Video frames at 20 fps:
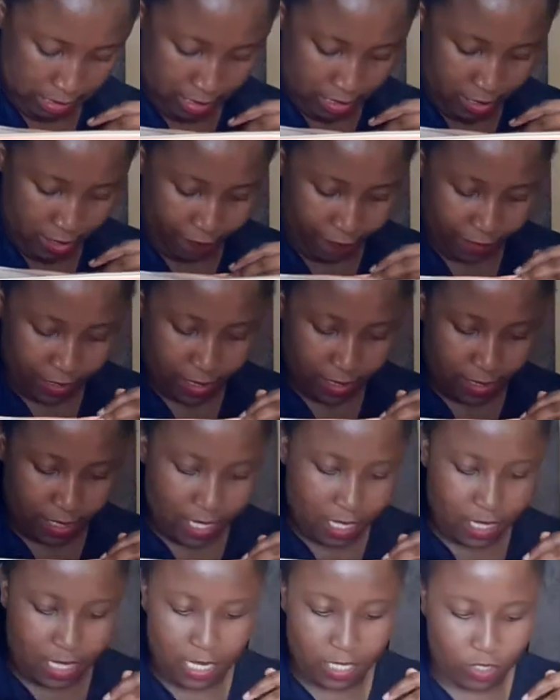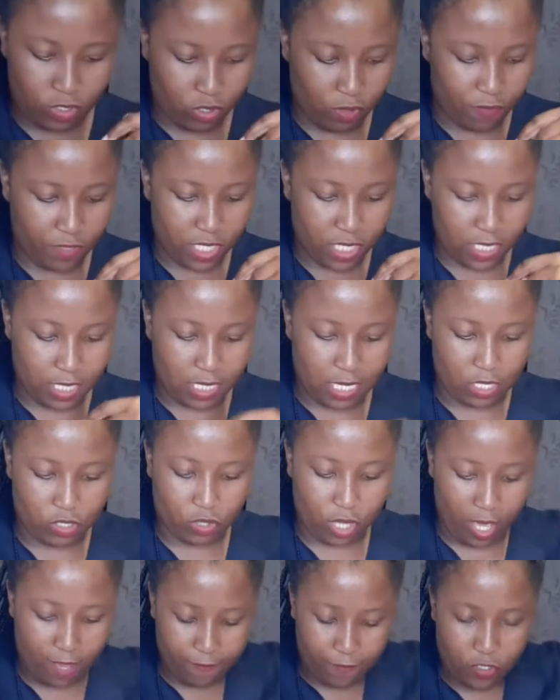the first thing that is obvious that
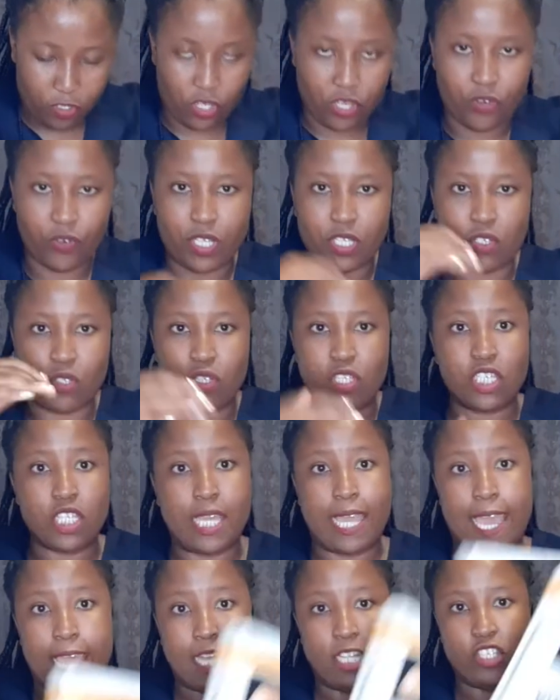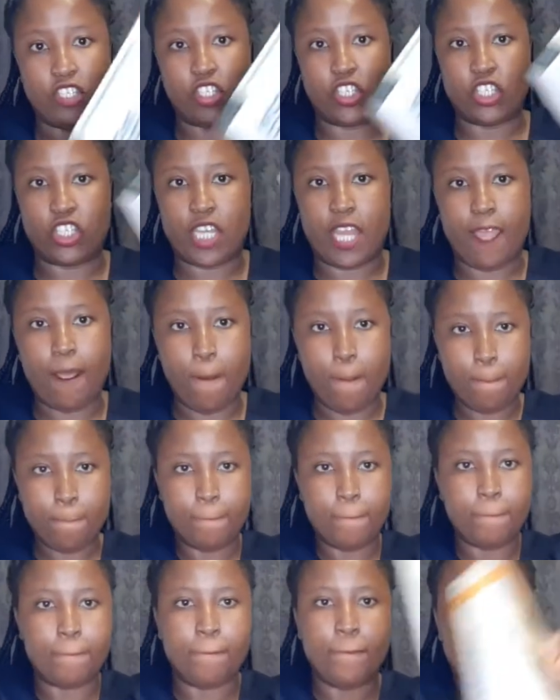you have to carry to DH, yeah,
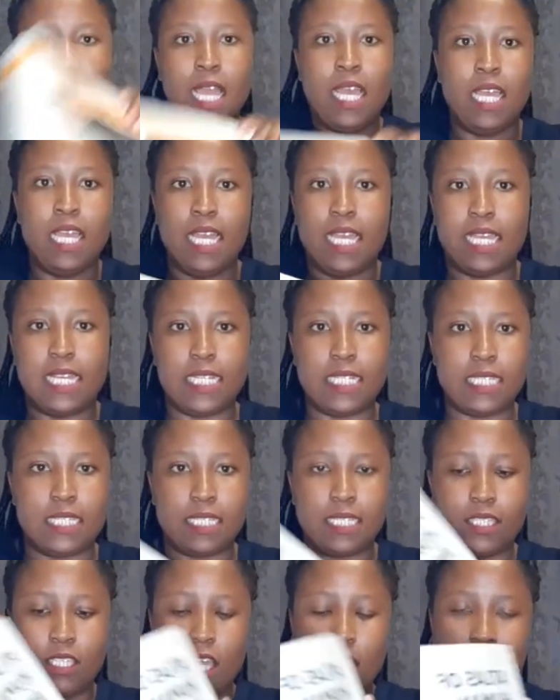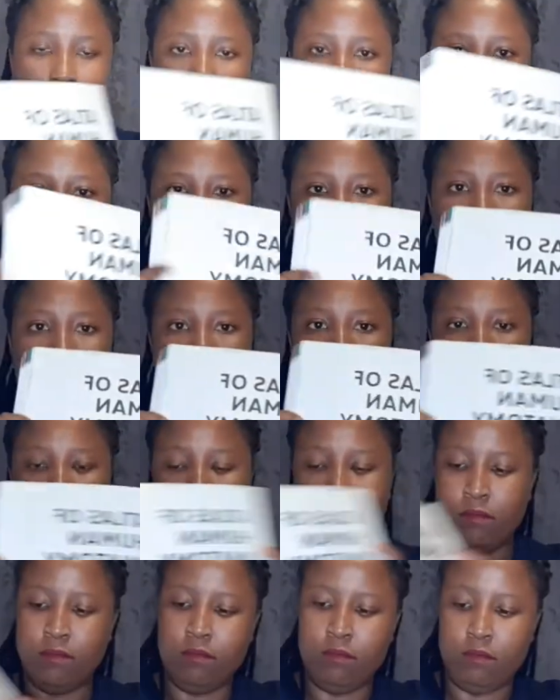is...
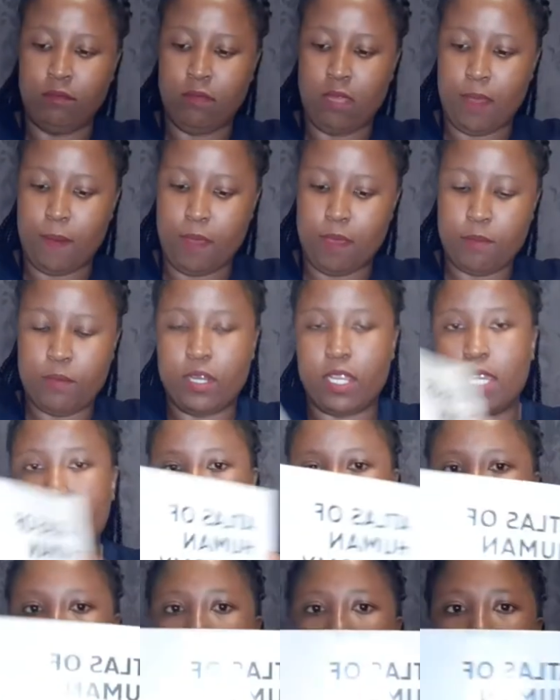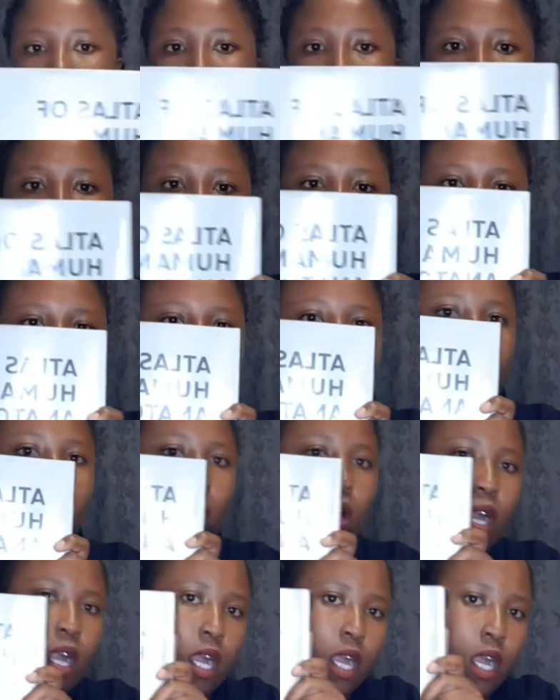I'm not putting it that way. It's this book.